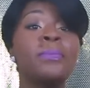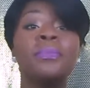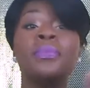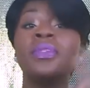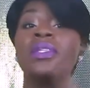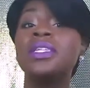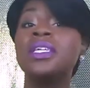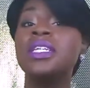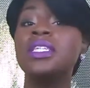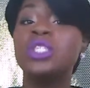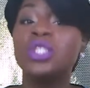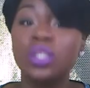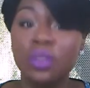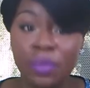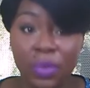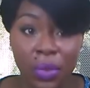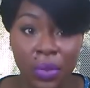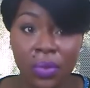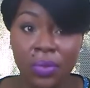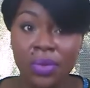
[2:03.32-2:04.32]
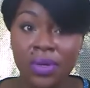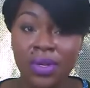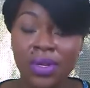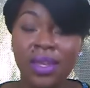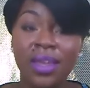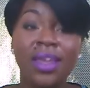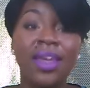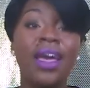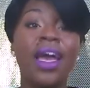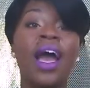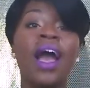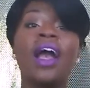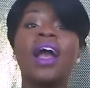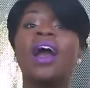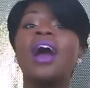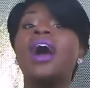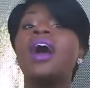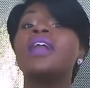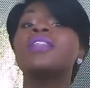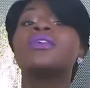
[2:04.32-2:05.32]
bleachable,
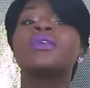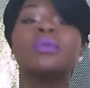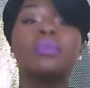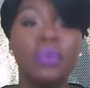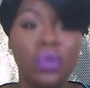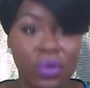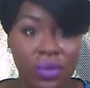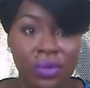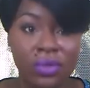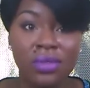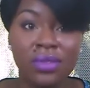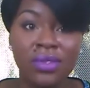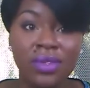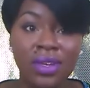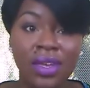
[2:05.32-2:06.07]
colorable.